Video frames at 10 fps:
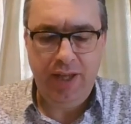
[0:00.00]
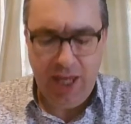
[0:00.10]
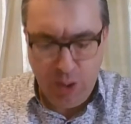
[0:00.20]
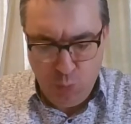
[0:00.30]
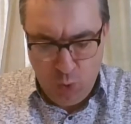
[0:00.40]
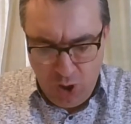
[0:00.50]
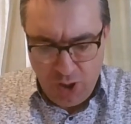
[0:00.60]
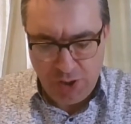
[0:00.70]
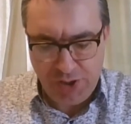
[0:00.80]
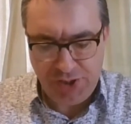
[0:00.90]
he
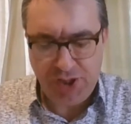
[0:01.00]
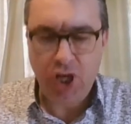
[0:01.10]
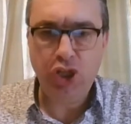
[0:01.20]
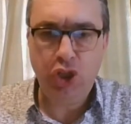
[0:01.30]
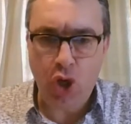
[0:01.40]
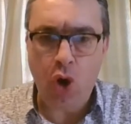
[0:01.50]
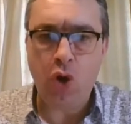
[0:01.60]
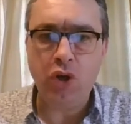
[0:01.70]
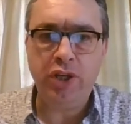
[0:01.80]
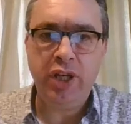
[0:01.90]
was
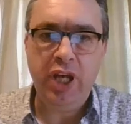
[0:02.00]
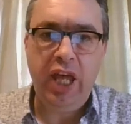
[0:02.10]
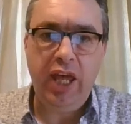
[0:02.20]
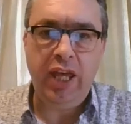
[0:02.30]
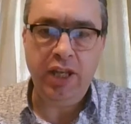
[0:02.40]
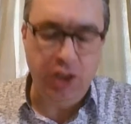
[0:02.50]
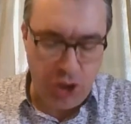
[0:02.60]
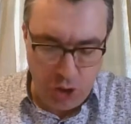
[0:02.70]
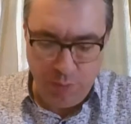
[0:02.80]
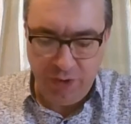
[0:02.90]
God in
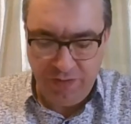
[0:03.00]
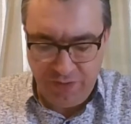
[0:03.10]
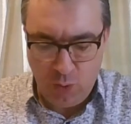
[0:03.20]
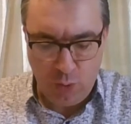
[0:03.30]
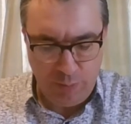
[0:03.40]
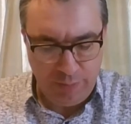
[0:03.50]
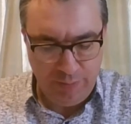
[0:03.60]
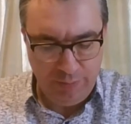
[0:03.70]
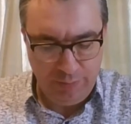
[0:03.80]
human form.